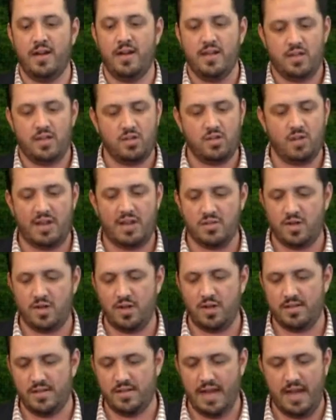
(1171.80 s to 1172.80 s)

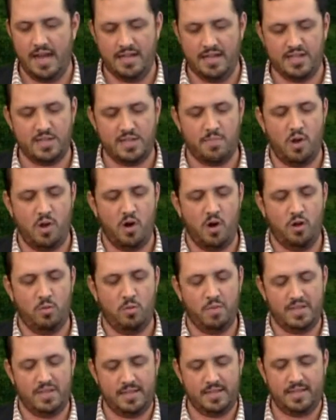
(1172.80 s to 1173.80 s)
restaurants and small
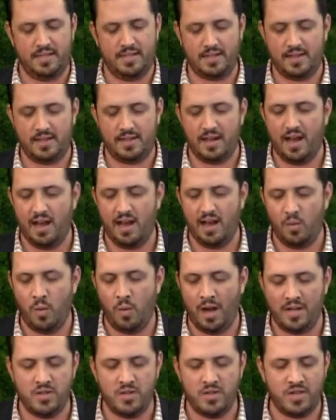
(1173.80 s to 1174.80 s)
boutique
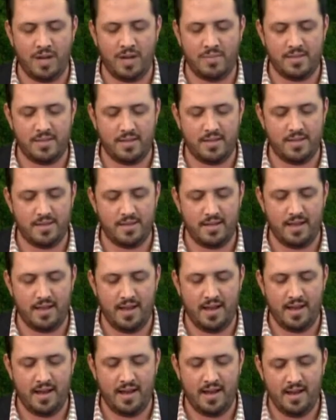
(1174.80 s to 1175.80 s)
wine shops in
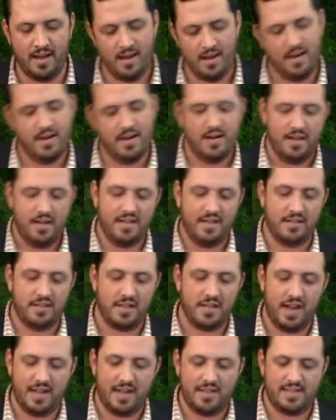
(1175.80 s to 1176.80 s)
the
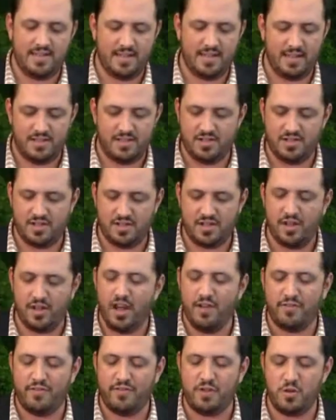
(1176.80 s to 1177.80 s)
United States, just
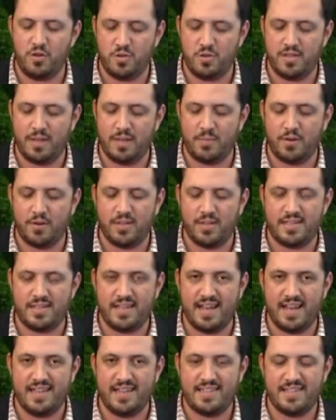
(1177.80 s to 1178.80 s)
a few separate
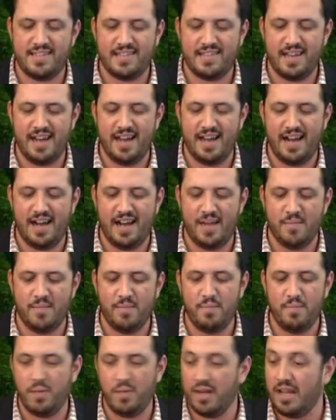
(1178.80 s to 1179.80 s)
states.
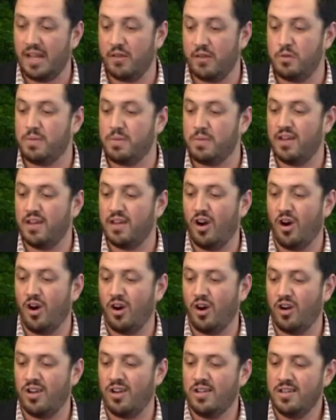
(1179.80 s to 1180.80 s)
But it would be
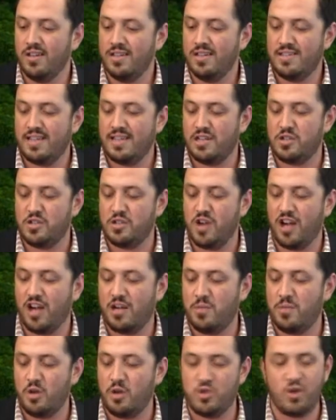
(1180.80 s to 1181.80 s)
our Sam
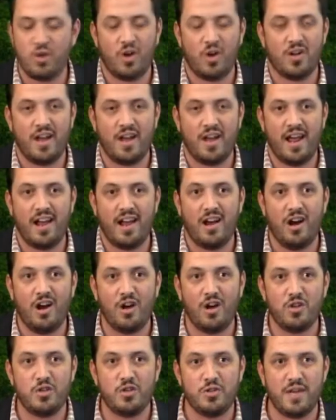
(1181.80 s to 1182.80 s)
Giacomo Chardonnay,
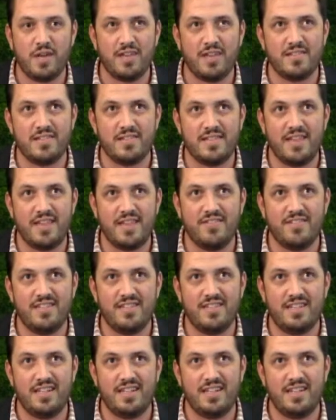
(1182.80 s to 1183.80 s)
our
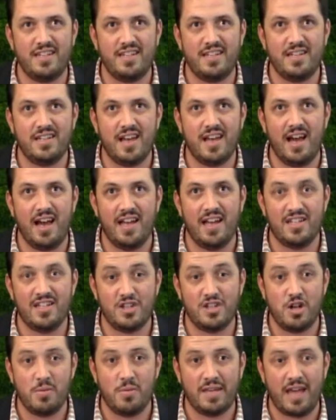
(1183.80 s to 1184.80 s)
2017
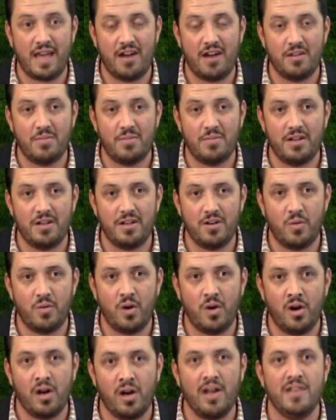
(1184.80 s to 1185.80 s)
Sonoma County Pinot
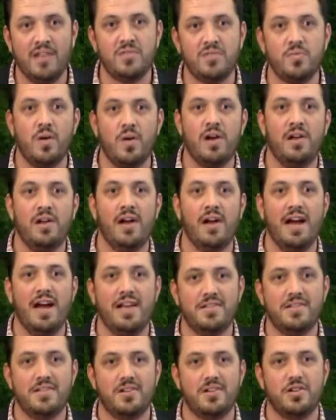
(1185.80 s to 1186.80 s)
Noir, as well
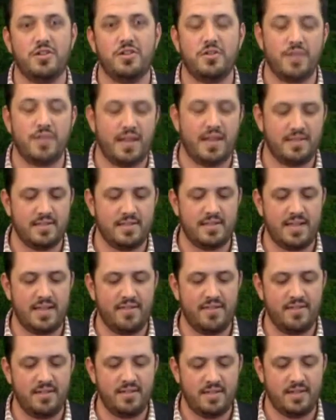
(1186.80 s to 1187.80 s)
as our
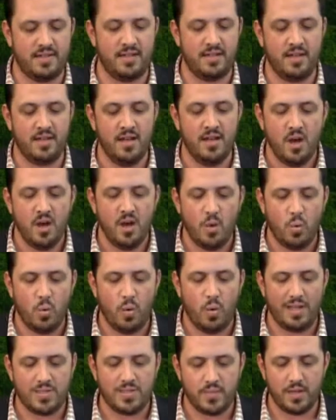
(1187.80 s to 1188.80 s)
2017
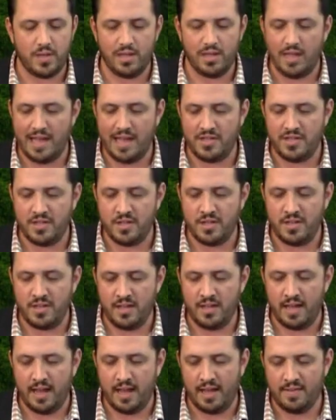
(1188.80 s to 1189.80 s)
Westwood Legend.
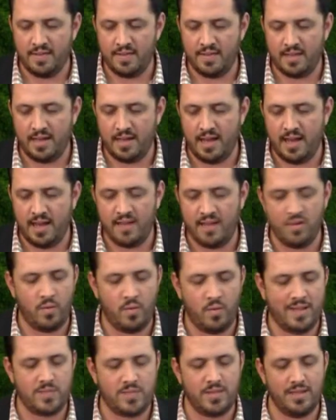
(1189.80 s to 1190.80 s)
And the
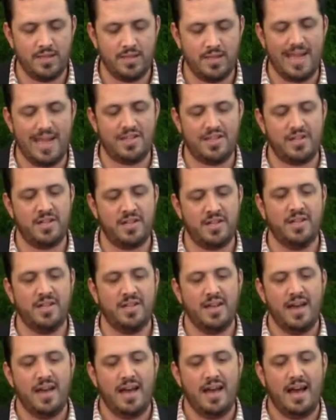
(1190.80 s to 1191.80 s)
Westwood Legend
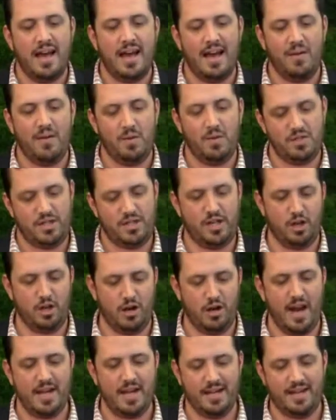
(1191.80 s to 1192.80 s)
was
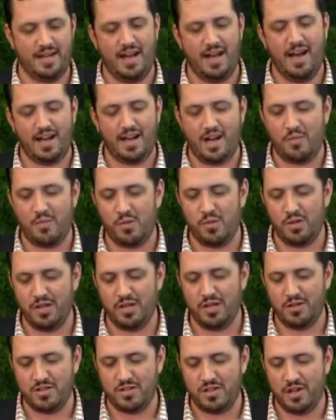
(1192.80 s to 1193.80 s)
curated a couple of
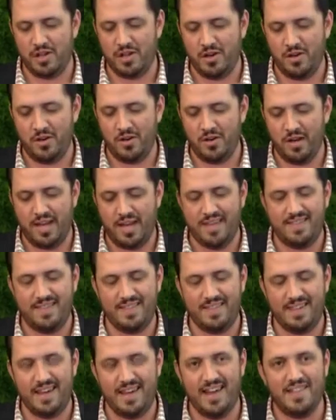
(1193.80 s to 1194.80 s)
years ago in
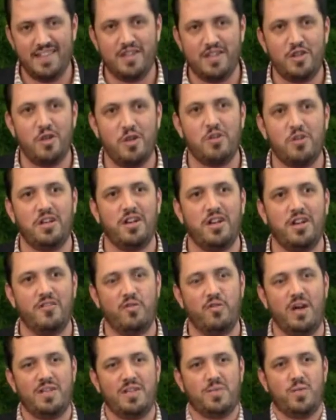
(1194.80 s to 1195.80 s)
the union of
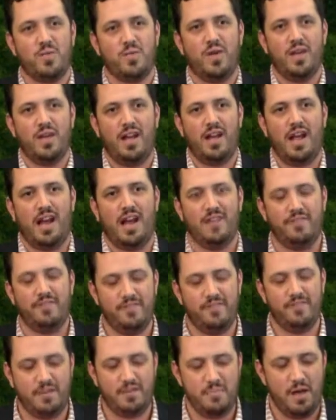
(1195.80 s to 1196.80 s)
Westwood and
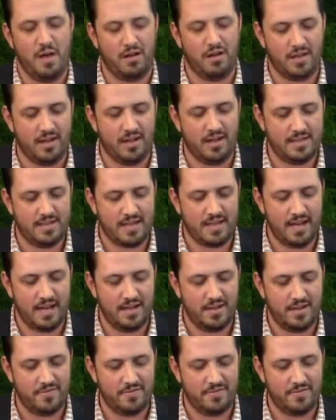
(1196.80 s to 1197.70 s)
Philippe Melka. It's kind of